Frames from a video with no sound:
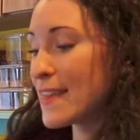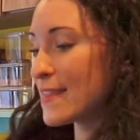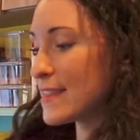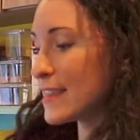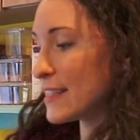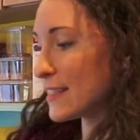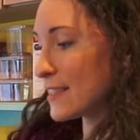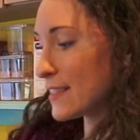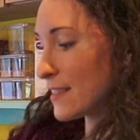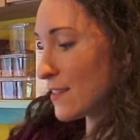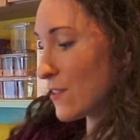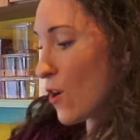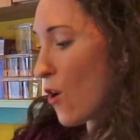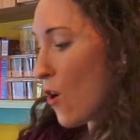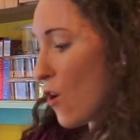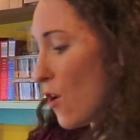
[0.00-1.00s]
this
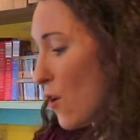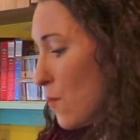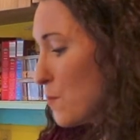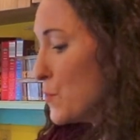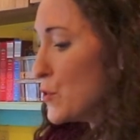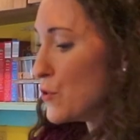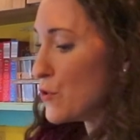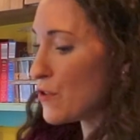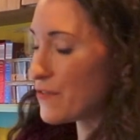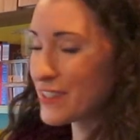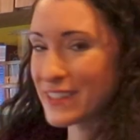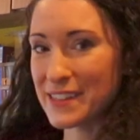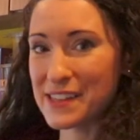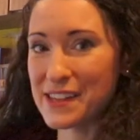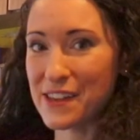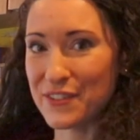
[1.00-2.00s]
all moves
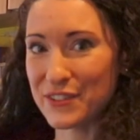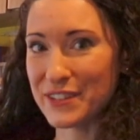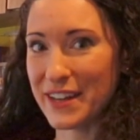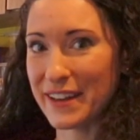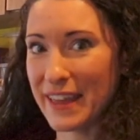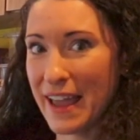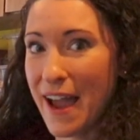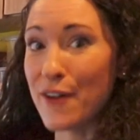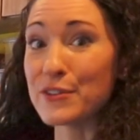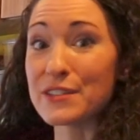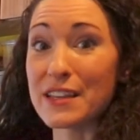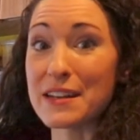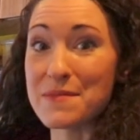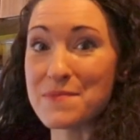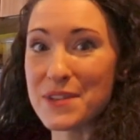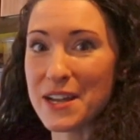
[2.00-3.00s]
to the other side of the house
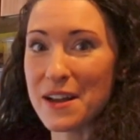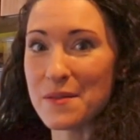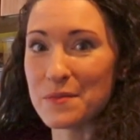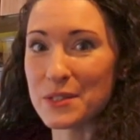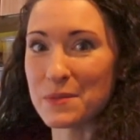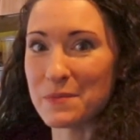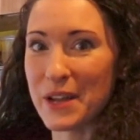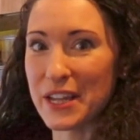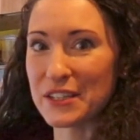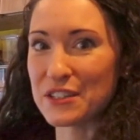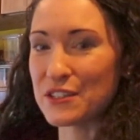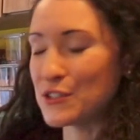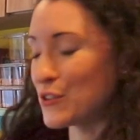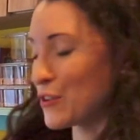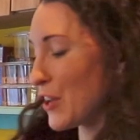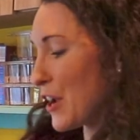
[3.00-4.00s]
and it becomes my
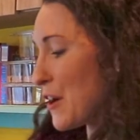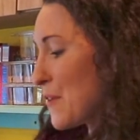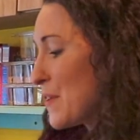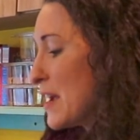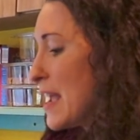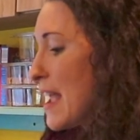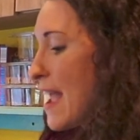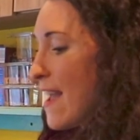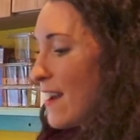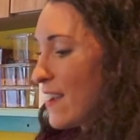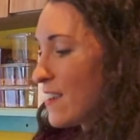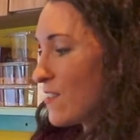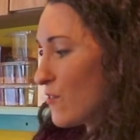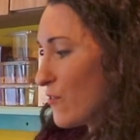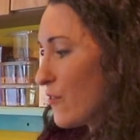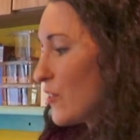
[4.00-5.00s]
studio, and I
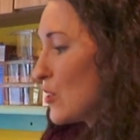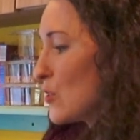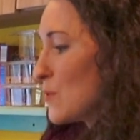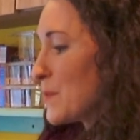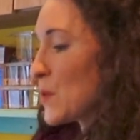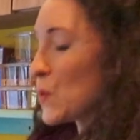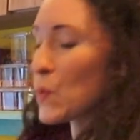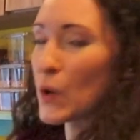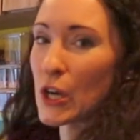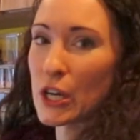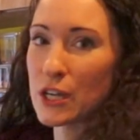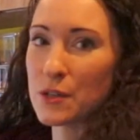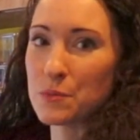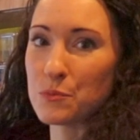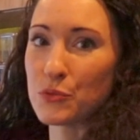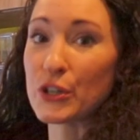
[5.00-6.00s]
can film and
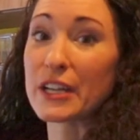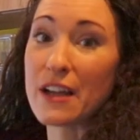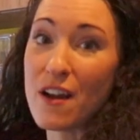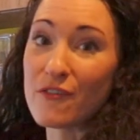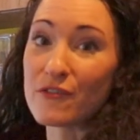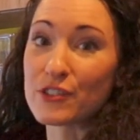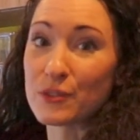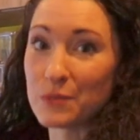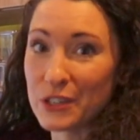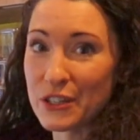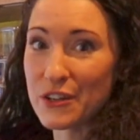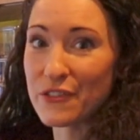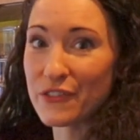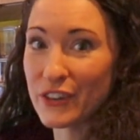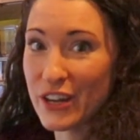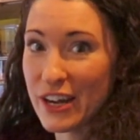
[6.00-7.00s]
work pretty comfortably
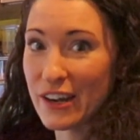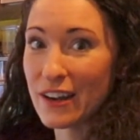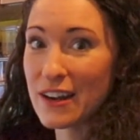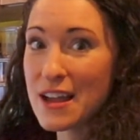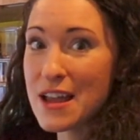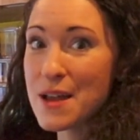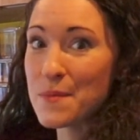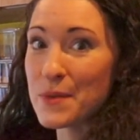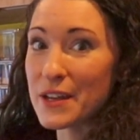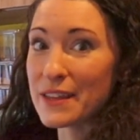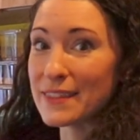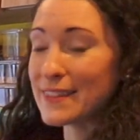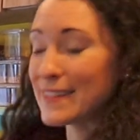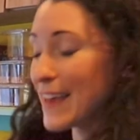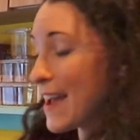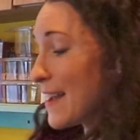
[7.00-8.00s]
over here.
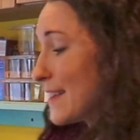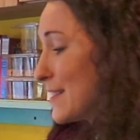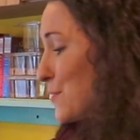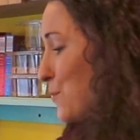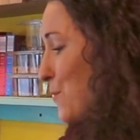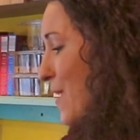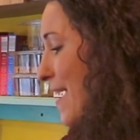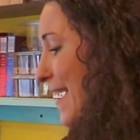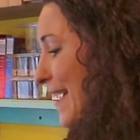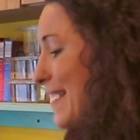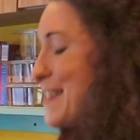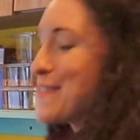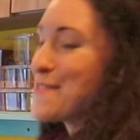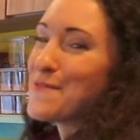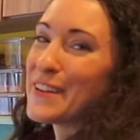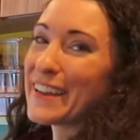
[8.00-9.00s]
But that is why
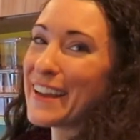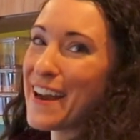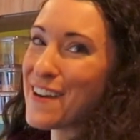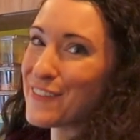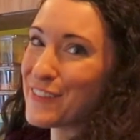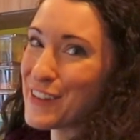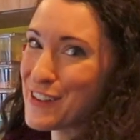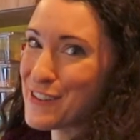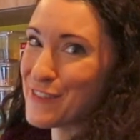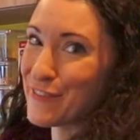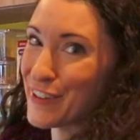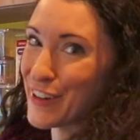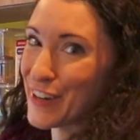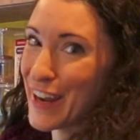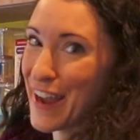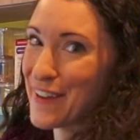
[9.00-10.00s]
we got rid of
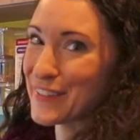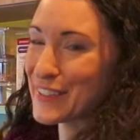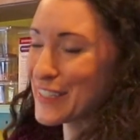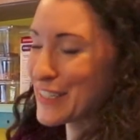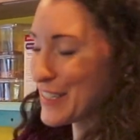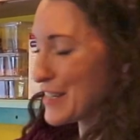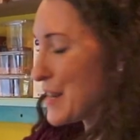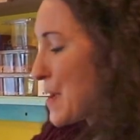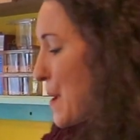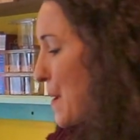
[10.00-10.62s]
our couch.